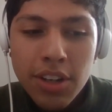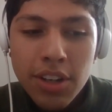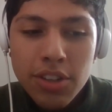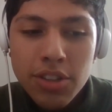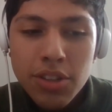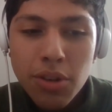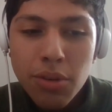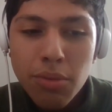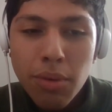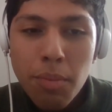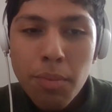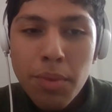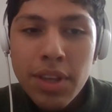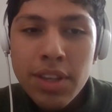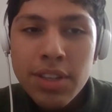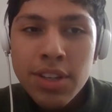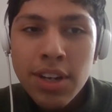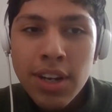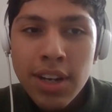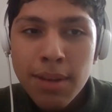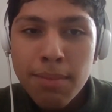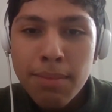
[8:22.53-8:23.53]
So when we
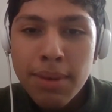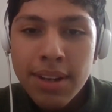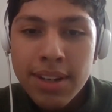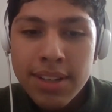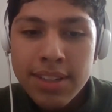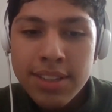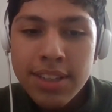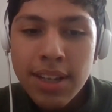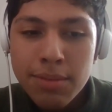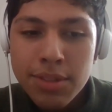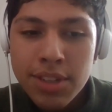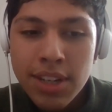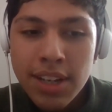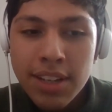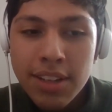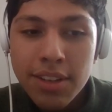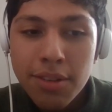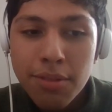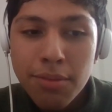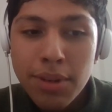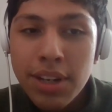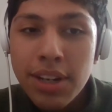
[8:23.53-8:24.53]
talk about a
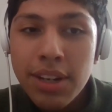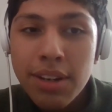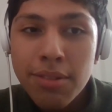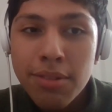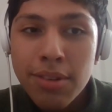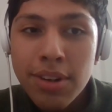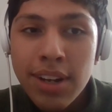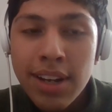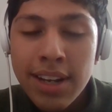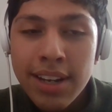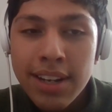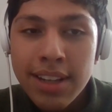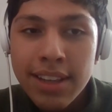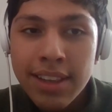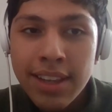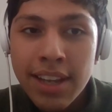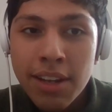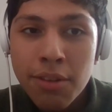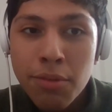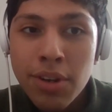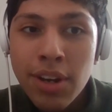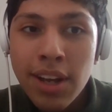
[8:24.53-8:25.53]
subject, we're
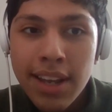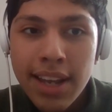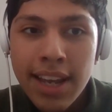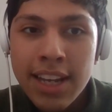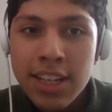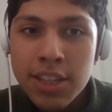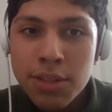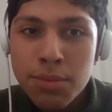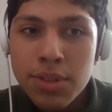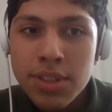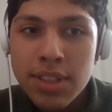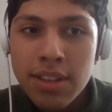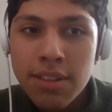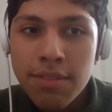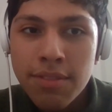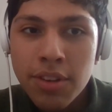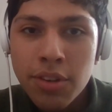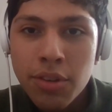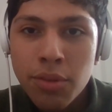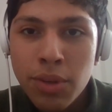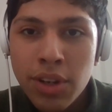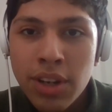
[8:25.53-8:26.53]
not experts in the
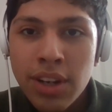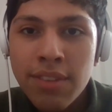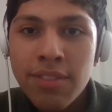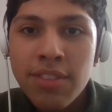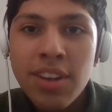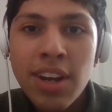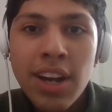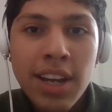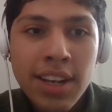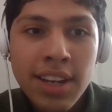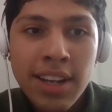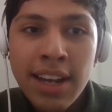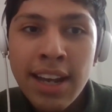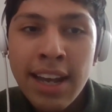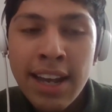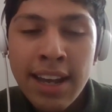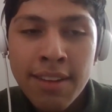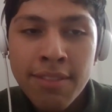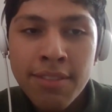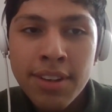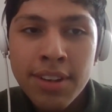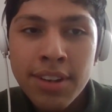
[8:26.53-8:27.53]
field. We
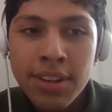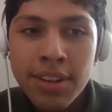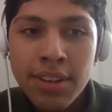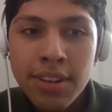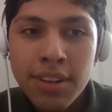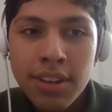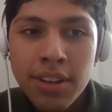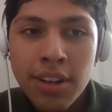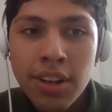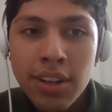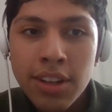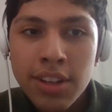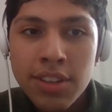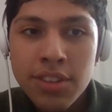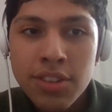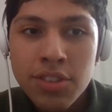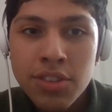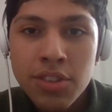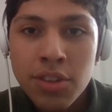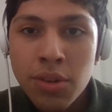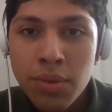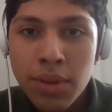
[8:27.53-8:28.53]
have a
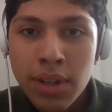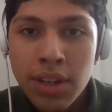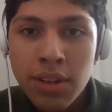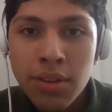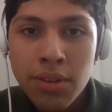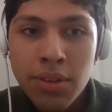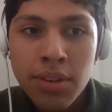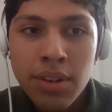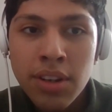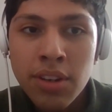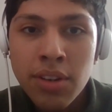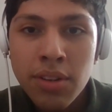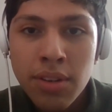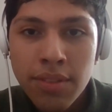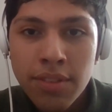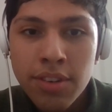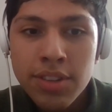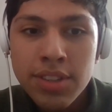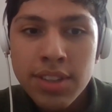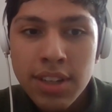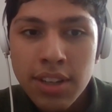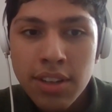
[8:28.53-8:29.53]
college degree or a
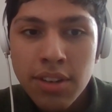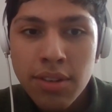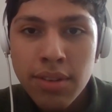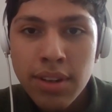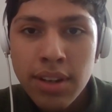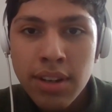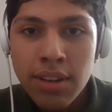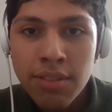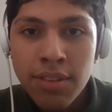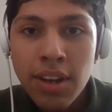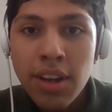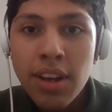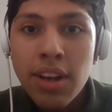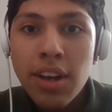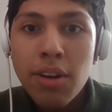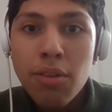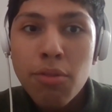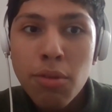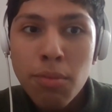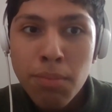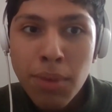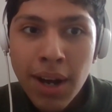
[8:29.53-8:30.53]
university degree of
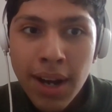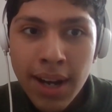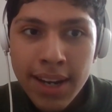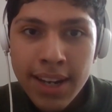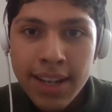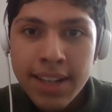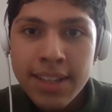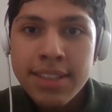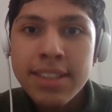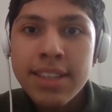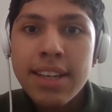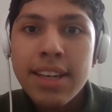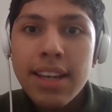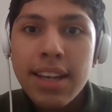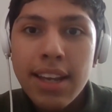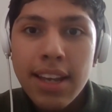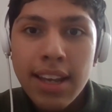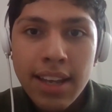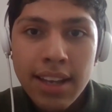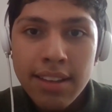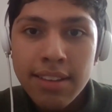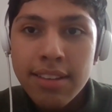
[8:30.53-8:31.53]
robotics
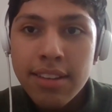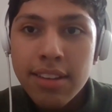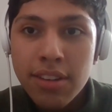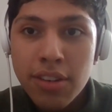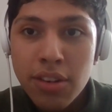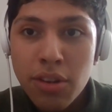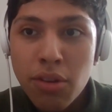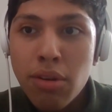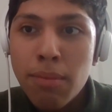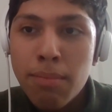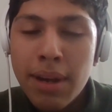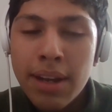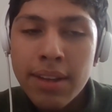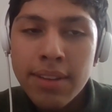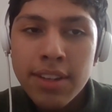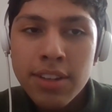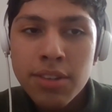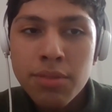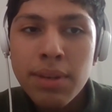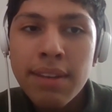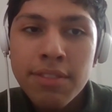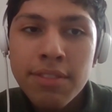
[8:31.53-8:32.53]
and know
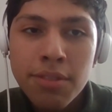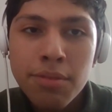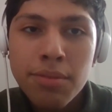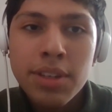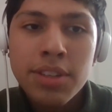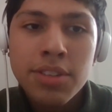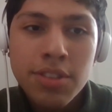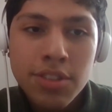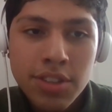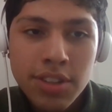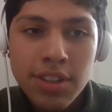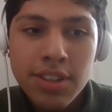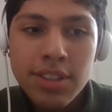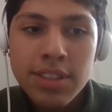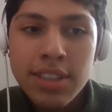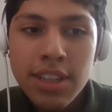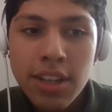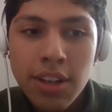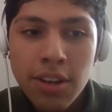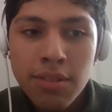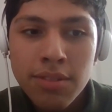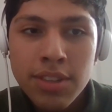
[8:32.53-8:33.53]
about this. We have to research it
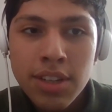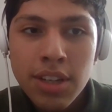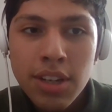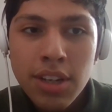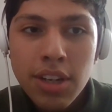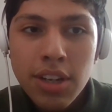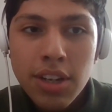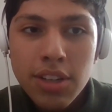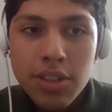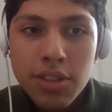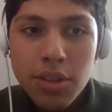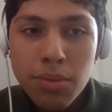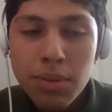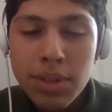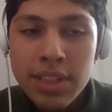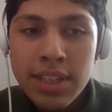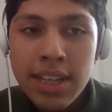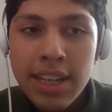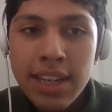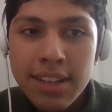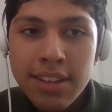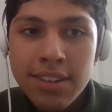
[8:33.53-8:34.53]
ourselves. So
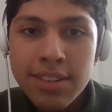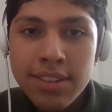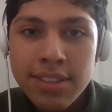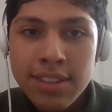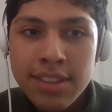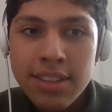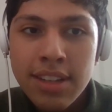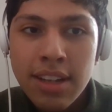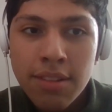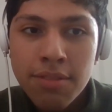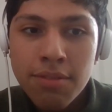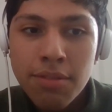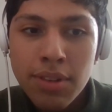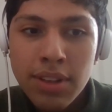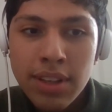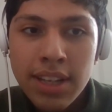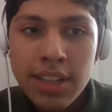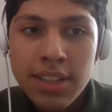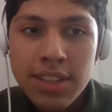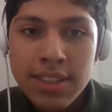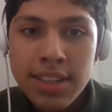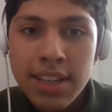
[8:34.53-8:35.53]
we take our stuff.
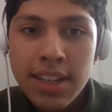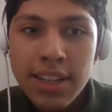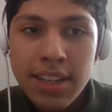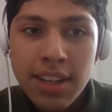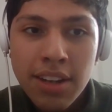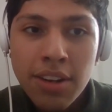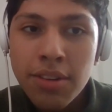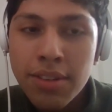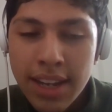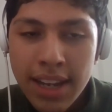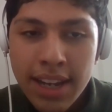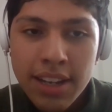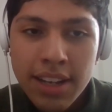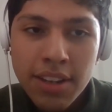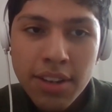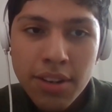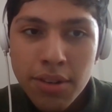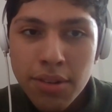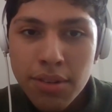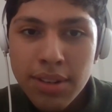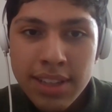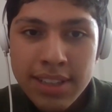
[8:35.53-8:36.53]
We like to say, "Oh yeah,
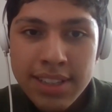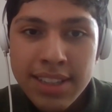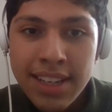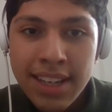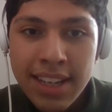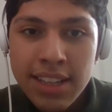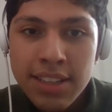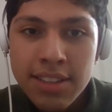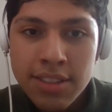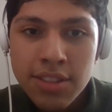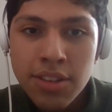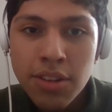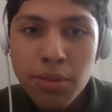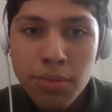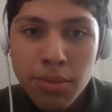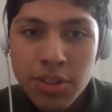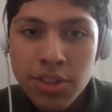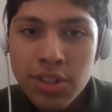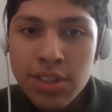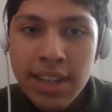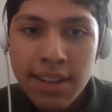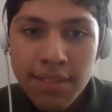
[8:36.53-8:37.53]
it's a hint of
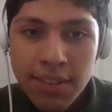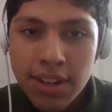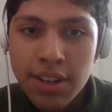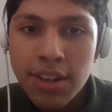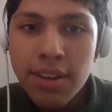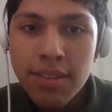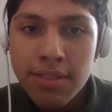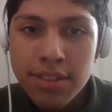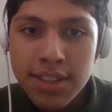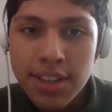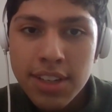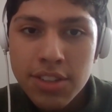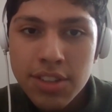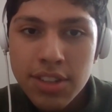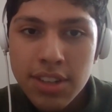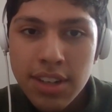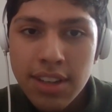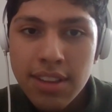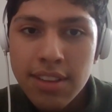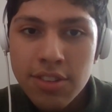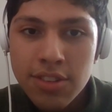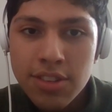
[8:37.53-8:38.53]
salt. We're just having a
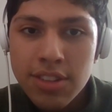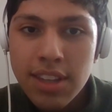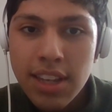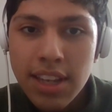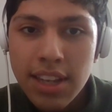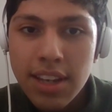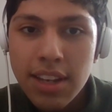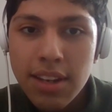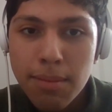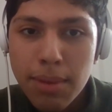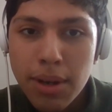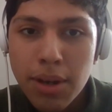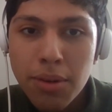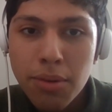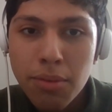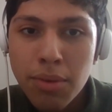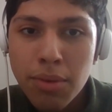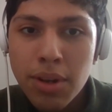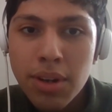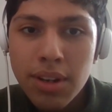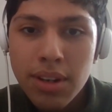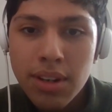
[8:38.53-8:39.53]
conversation and just thinking
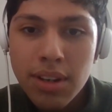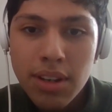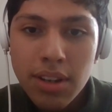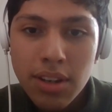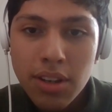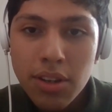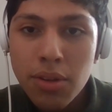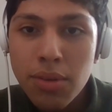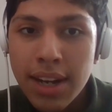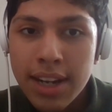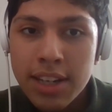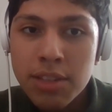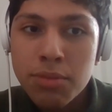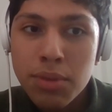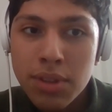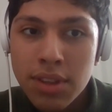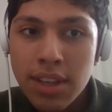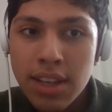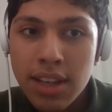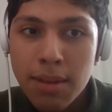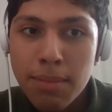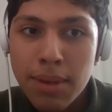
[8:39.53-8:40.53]
about what you guys
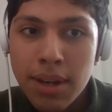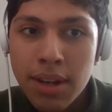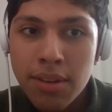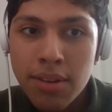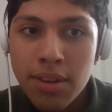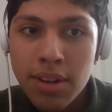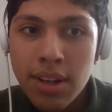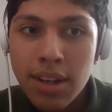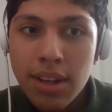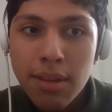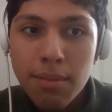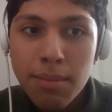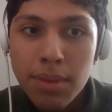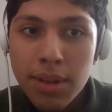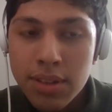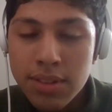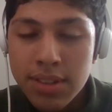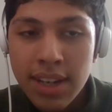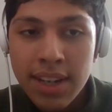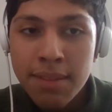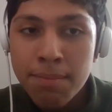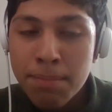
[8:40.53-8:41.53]
would think about."
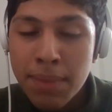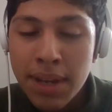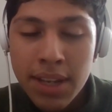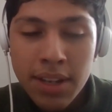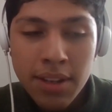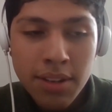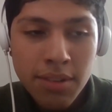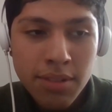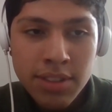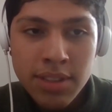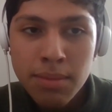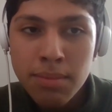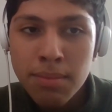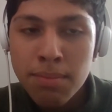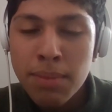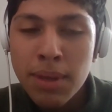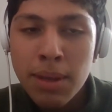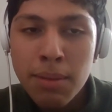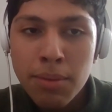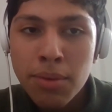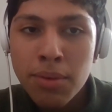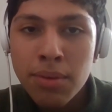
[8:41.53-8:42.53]
Because I bet
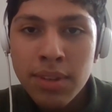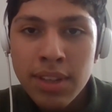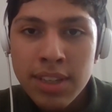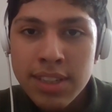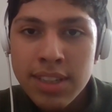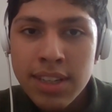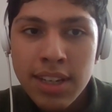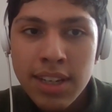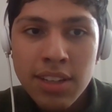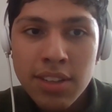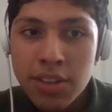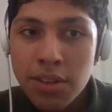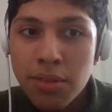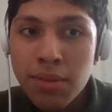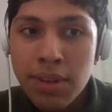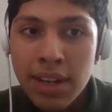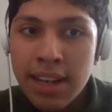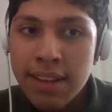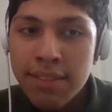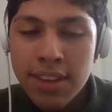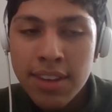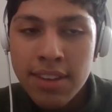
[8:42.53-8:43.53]
some people listening
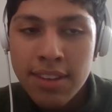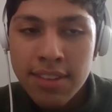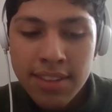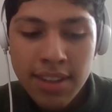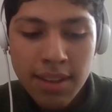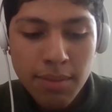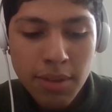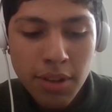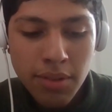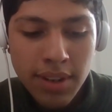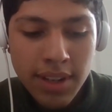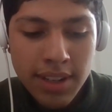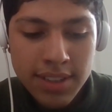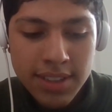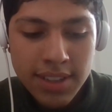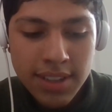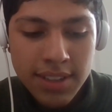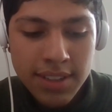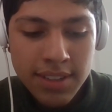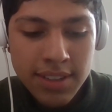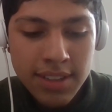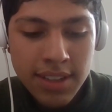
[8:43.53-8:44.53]
don't have the same degree
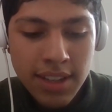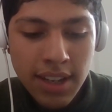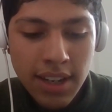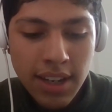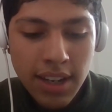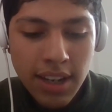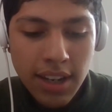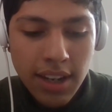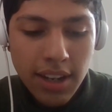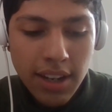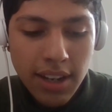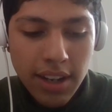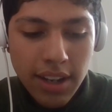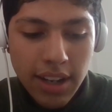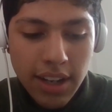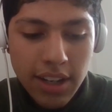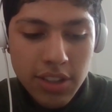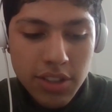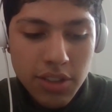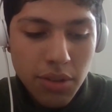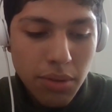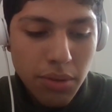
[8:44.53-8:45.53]
as us.
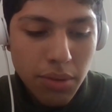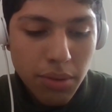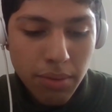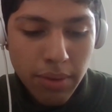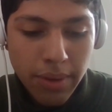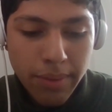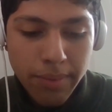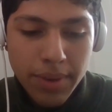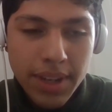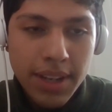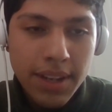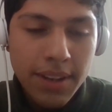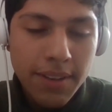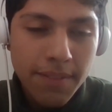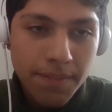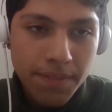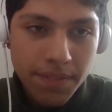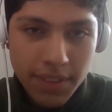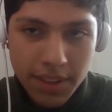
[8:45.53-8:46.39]
And so when we